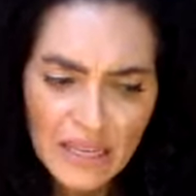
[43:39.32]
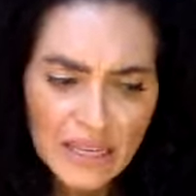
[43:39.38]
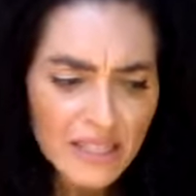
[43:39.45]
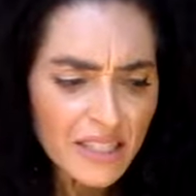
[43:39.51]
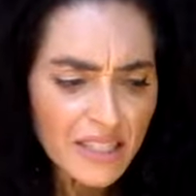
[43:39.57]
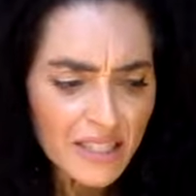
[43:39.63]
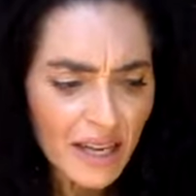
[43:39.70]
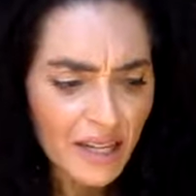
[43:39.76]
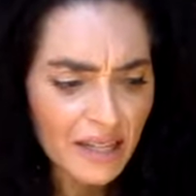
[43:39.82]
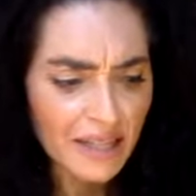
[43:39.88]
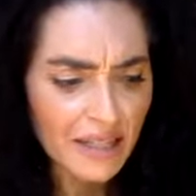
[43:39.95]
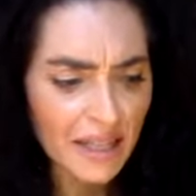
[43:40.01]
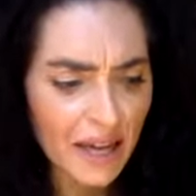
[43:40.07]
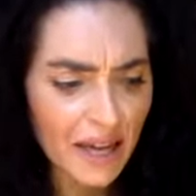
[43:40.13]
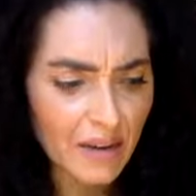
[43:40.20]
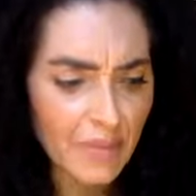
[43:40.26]
she talks a
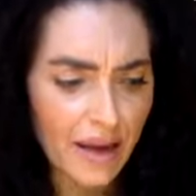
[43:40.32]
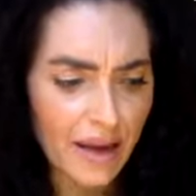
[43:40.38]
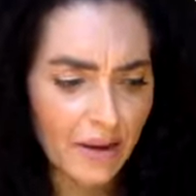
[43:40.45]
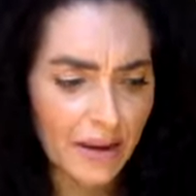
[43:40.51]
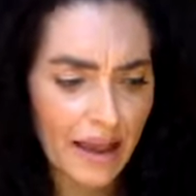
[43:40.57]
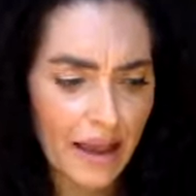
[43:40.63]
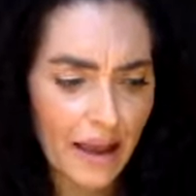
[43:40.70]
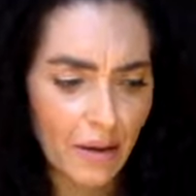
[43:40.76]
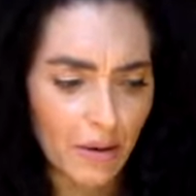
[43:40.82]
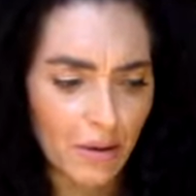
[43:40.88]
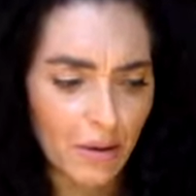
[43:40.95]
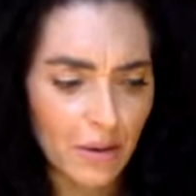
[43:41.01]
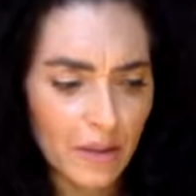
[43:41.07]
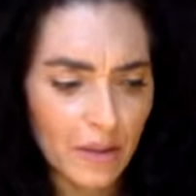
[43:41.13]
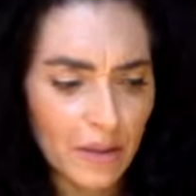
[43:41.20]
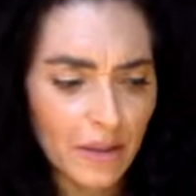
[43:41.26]
lot about how
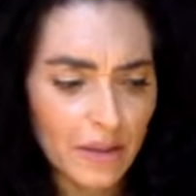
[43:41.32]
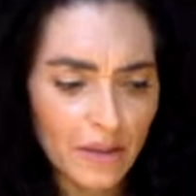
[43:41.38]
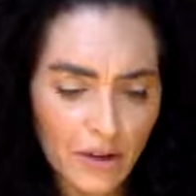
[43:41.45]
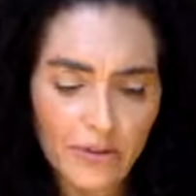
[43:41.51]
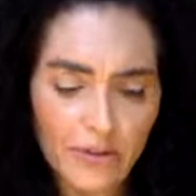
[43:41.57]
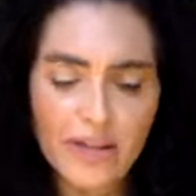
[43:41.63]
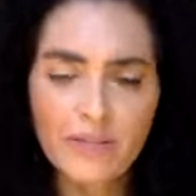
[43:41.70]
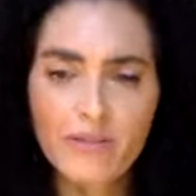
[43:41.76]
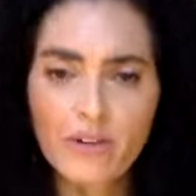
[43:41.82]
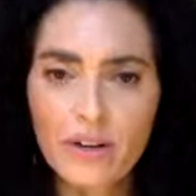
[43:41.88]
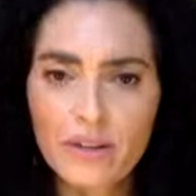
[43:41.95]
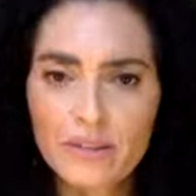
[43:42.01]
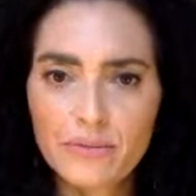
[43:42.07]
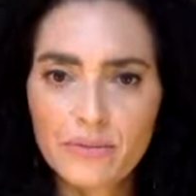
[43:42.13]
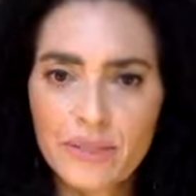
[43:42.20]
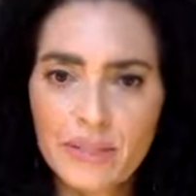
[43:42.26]
the creative
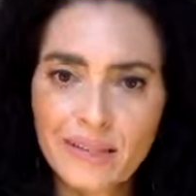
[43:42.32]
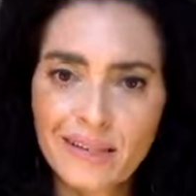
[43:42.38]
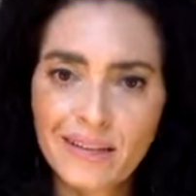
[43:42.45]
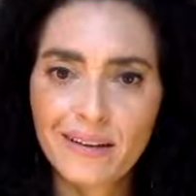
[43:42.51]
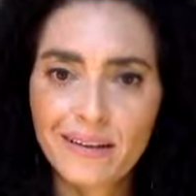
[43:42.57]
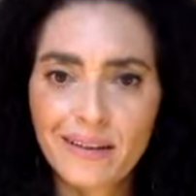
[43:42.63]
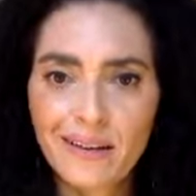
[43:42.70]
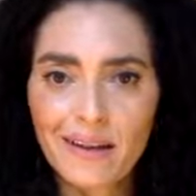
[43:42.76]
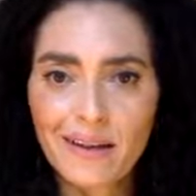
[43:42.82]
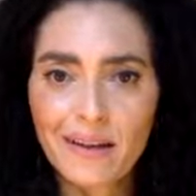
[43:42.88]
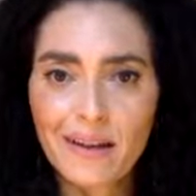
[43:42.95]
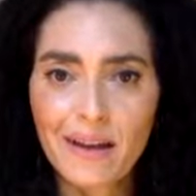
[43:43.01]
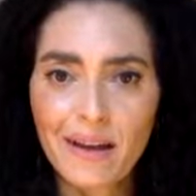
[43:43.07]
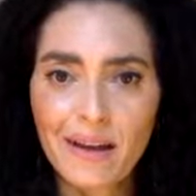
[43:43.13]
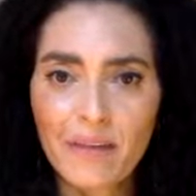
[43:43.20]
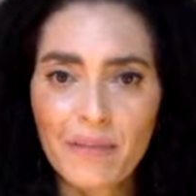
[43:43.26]
arts really can
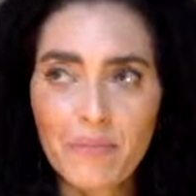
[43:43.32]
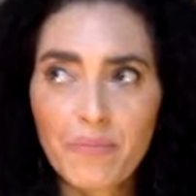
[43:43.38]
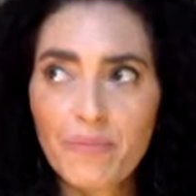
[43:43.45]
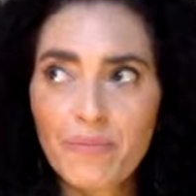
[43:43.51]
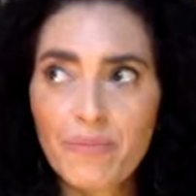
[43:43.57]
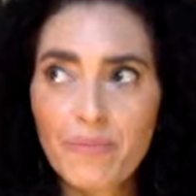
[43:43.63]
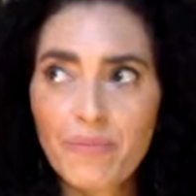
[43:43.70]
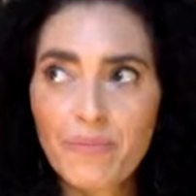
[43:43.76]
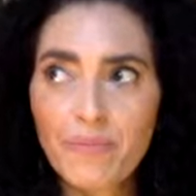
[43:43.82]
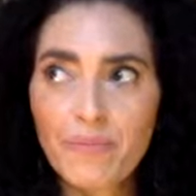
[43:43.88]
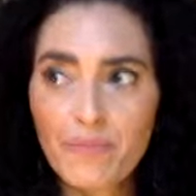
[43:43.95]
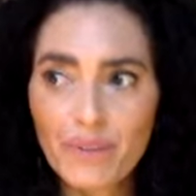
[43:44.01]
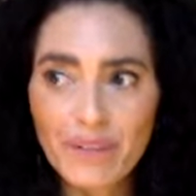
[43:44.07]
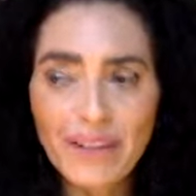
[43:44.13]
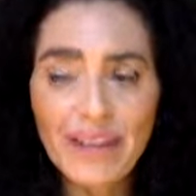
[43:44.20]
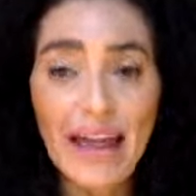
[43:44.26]
um,
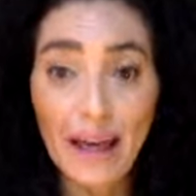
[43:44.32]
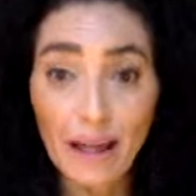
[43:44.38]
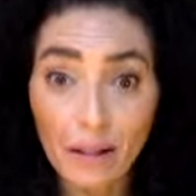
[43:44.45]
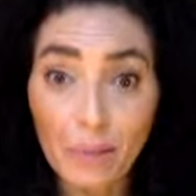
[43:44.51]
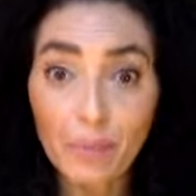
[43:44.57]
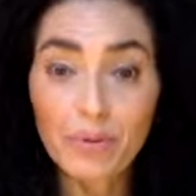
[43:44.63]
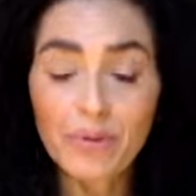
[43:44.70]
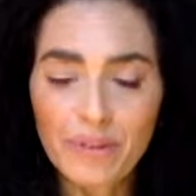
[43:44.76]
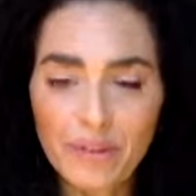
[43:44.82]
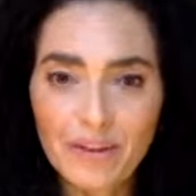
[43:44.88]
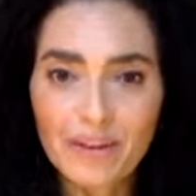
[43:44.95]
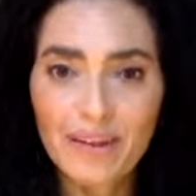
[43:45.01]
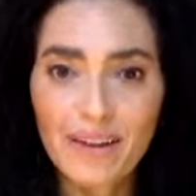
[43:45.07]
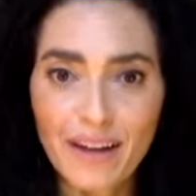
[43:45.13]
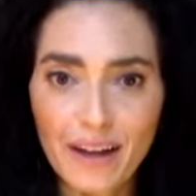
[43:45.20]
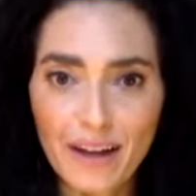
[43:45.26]
really help
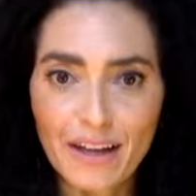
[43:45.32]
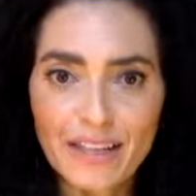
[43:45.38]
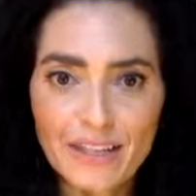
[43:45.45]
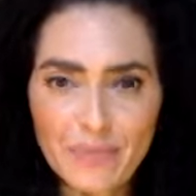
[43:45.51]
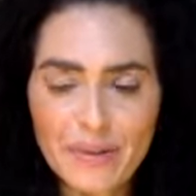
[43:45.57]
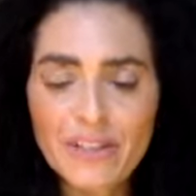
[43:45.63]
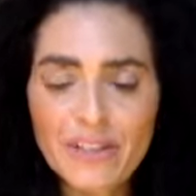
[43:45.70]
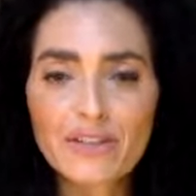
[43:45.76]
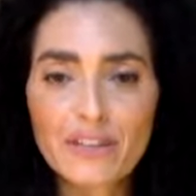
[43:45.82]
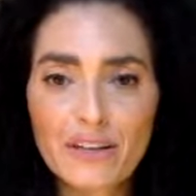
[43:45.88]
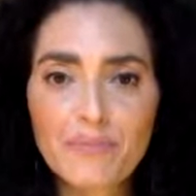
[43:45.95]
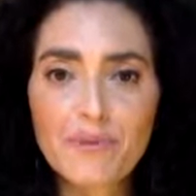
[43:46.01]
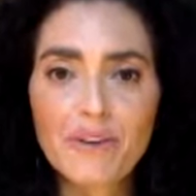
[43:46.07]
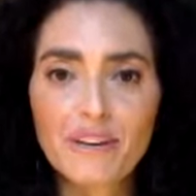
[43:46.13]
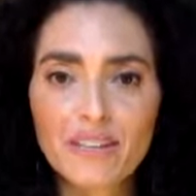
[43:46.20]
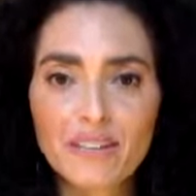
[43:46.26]
Uh, especially
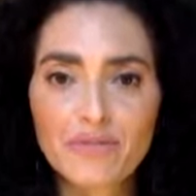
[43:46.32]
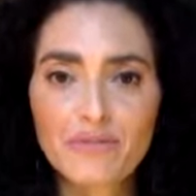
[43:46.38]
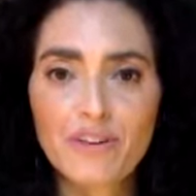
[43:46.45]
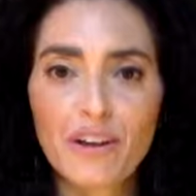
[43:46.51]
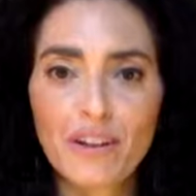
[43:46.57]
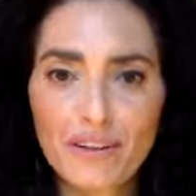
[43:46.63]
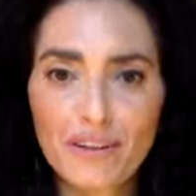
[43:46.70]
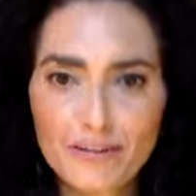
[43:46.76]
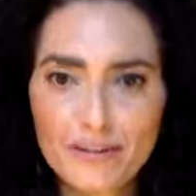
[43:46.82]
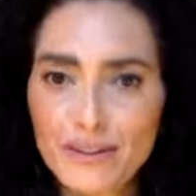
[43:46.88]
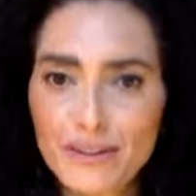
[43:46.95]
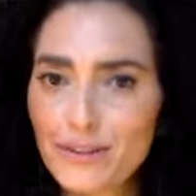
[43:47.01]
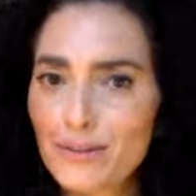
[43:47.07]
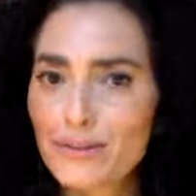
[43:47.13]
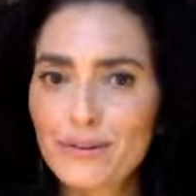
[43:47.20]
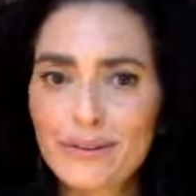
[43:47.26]
communities of color,
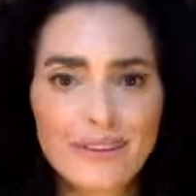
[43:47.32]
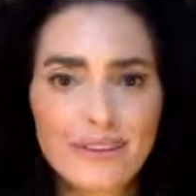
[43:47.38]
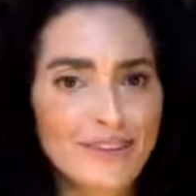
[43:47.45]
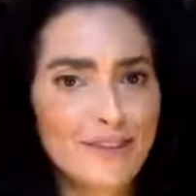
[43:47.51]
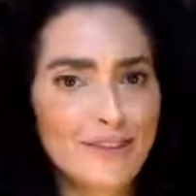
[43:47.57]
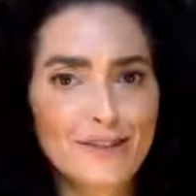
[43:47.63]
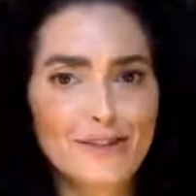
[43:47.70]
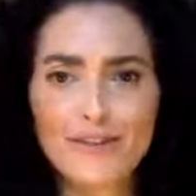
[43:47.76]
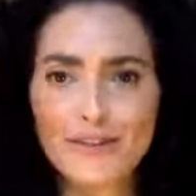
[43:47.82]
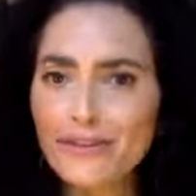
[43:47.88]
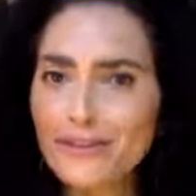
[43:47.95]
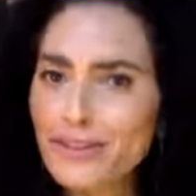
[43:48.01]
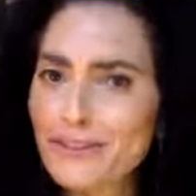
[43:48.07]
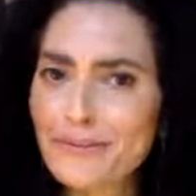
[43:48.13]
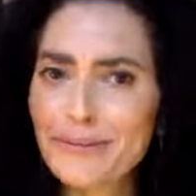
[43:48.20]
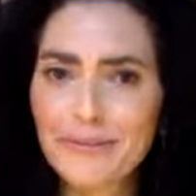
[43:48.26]
to just
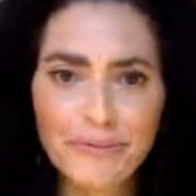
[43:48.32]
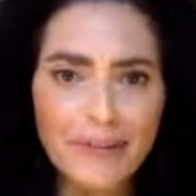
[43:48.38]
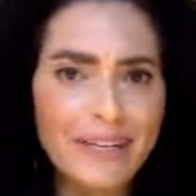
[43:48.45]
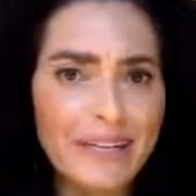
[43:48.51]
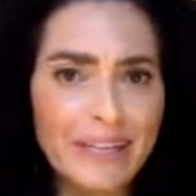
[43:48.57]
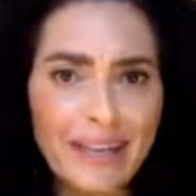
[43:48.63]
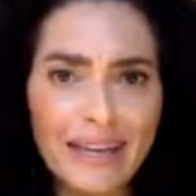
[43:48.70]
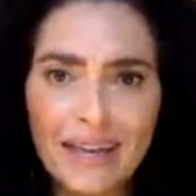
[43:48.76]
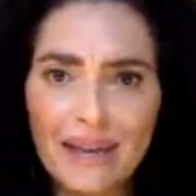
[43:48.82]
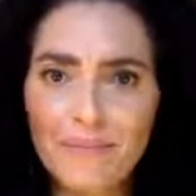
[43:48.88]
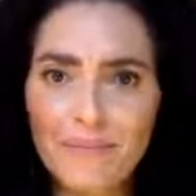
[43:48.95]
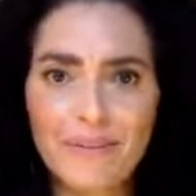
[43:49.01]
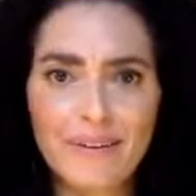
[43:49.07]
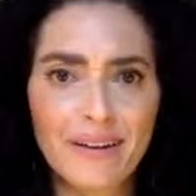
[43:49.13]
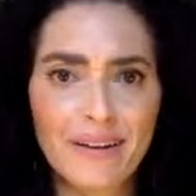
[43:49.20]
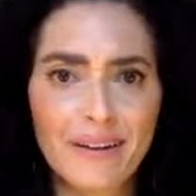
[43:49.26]
nurture and
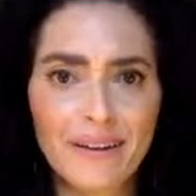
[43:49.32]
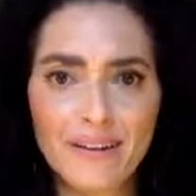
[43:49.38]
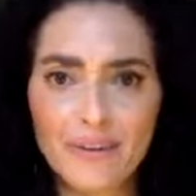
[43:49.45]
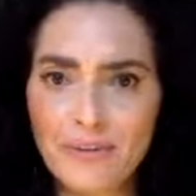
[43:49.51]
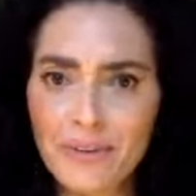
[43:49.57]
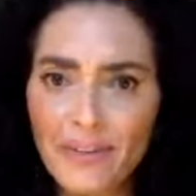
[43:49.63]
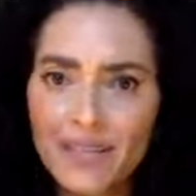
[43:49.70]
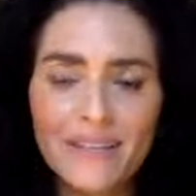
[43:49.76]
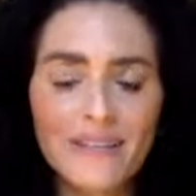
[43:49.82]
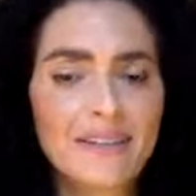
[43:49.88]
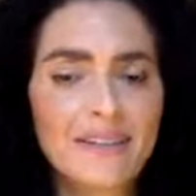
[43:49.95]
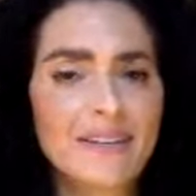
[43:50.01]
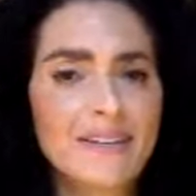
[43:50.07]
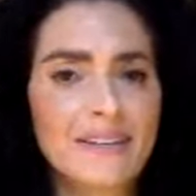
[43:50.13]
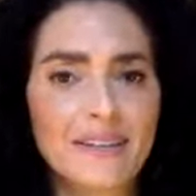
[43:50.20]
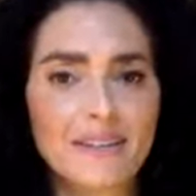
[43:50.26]
reclaim uh,
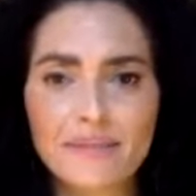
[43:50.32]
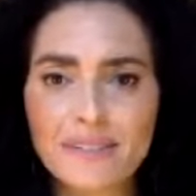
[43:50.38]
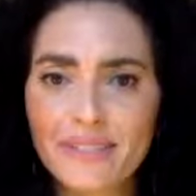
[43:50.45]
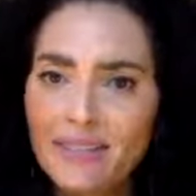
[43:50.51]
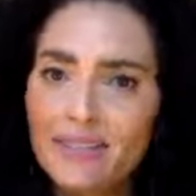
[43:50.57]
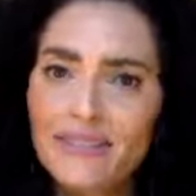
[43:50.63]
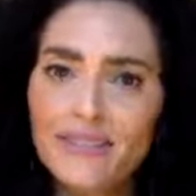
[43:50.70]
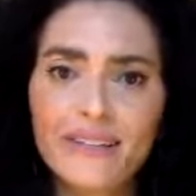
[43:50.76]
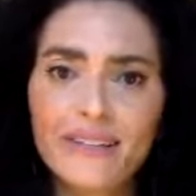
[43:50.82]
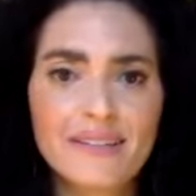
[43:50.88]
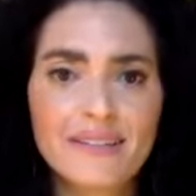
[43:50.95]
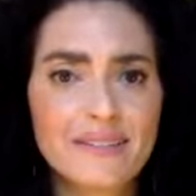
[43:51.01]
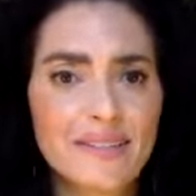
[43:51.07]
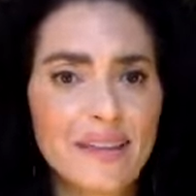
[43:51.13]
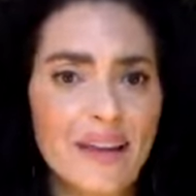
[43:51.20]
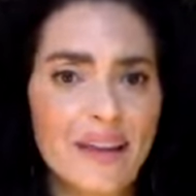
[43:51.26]
uniqueness and
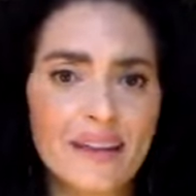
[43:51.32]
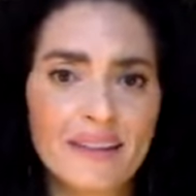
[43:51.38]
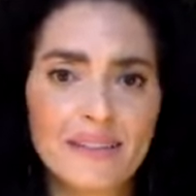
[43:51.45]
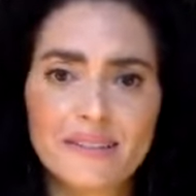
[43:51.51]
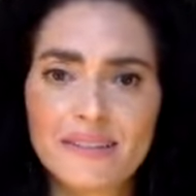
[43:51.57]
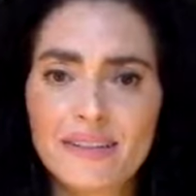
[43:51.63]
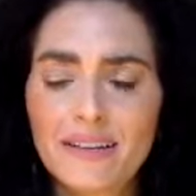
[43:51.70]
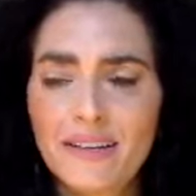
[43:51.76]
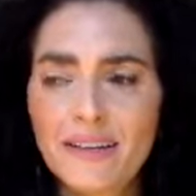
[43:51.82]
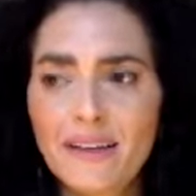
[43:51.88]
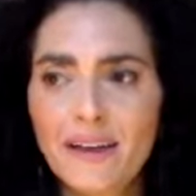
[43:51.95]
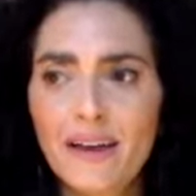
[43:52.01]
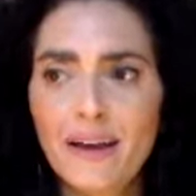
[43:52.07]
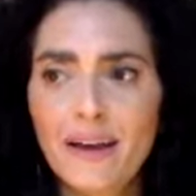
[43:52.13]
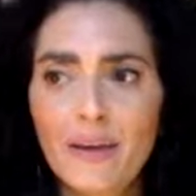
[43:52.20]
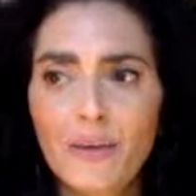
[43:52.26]
resilience and
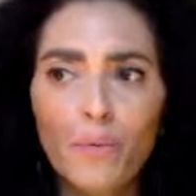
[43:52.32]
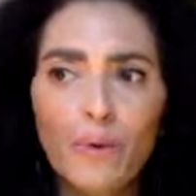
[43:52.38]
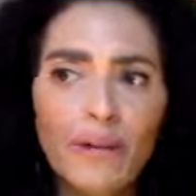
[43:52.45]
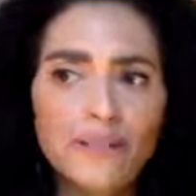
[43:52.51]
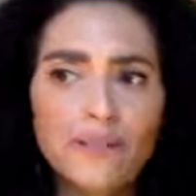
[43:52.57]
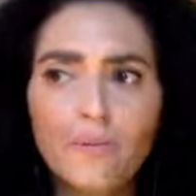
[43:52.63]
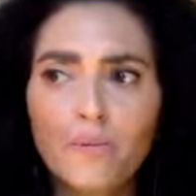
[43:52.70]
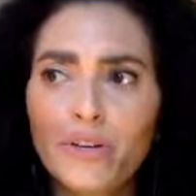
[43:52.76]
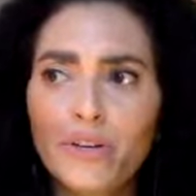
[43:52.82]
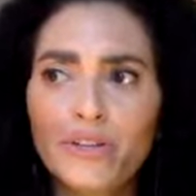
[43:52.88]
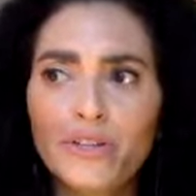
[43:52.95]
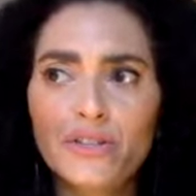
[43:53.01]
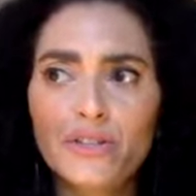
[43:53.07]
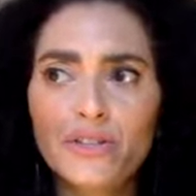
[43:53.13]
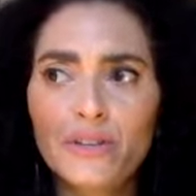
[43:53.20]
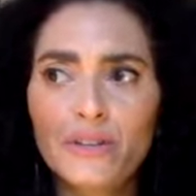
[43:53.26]
uh, ways in
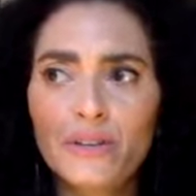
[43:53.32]
which